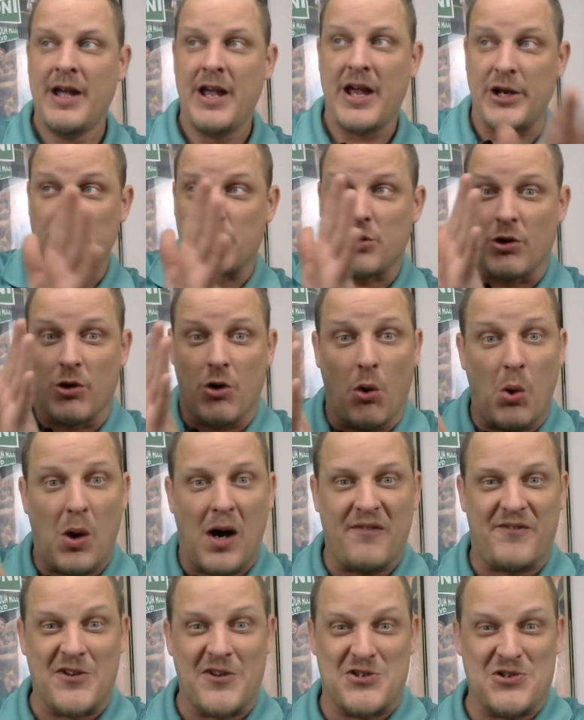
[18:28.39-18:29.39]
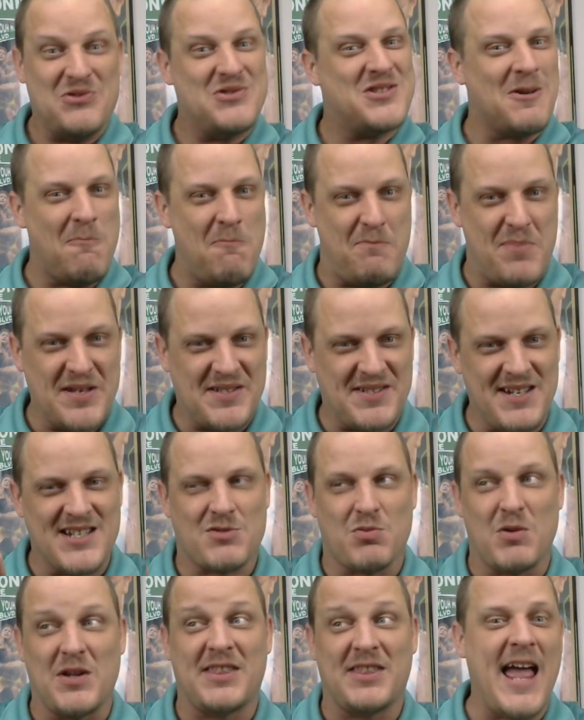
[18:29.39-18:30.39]
and you could go off and do some
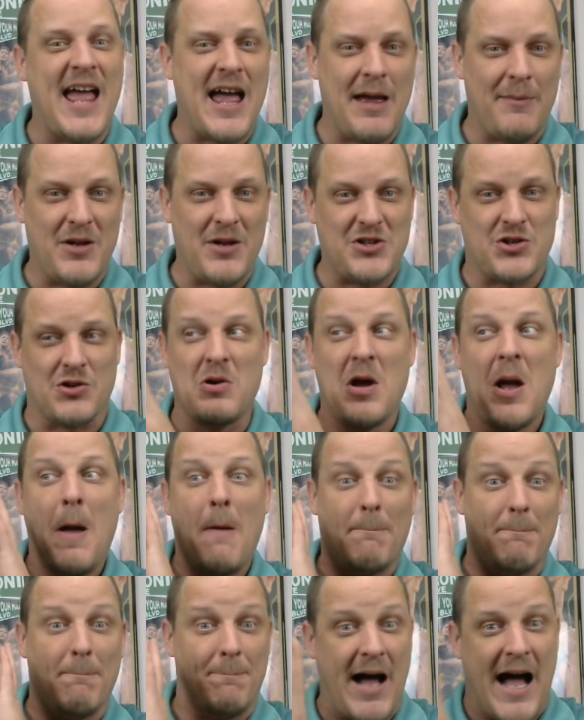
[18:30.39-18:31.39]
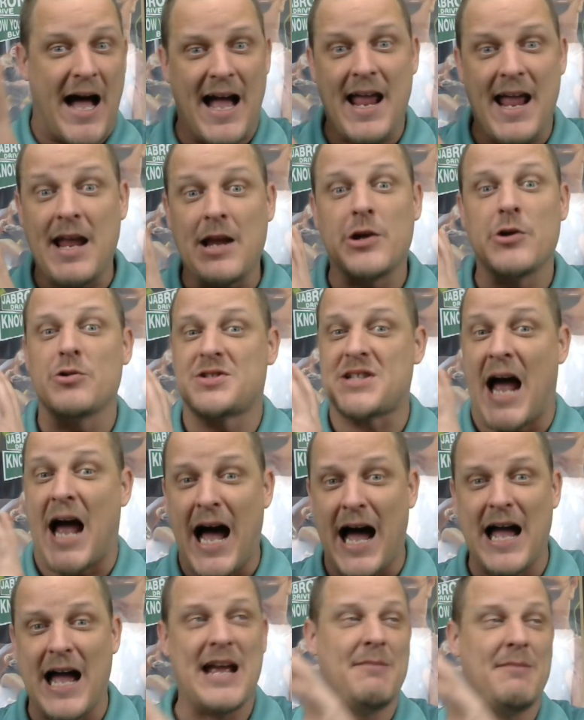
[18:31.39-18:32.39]
business with them as you're buying your
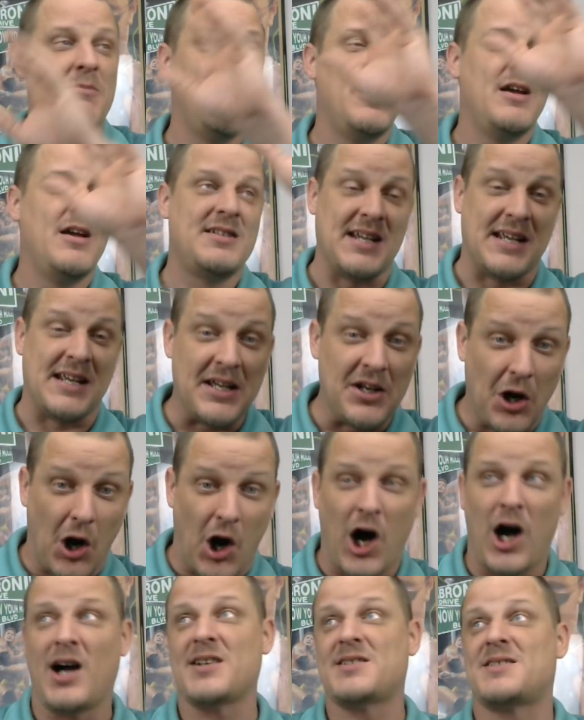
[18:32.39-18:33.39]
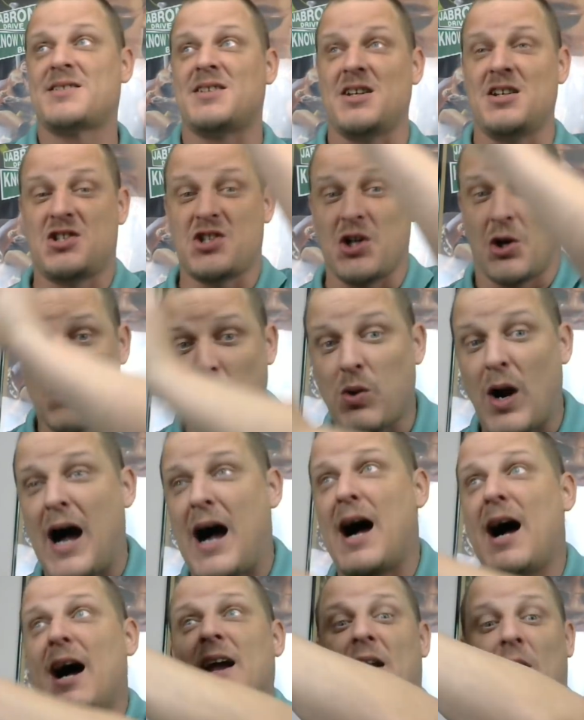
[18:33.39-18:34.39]
time to get Austin to
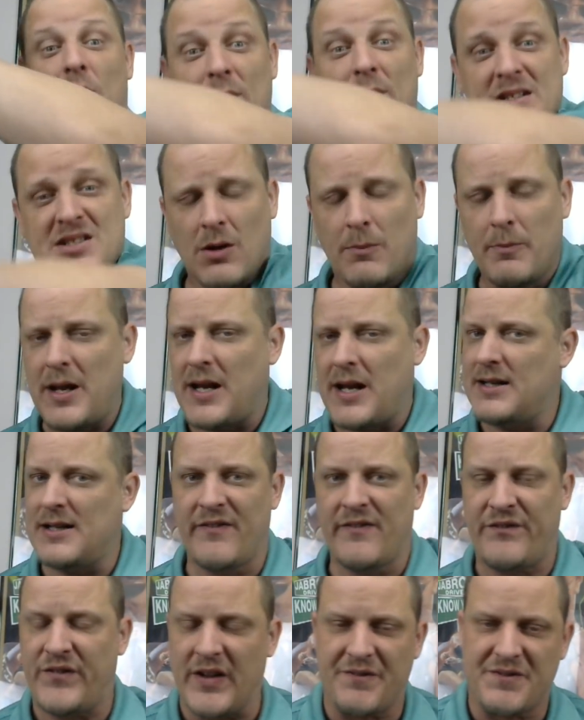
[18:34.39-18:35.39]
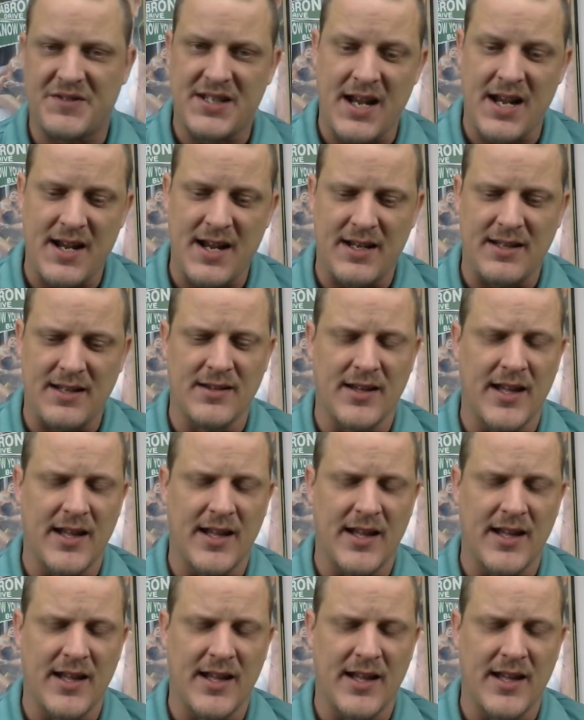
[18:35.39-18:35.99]
Rock at WrestleMania 15.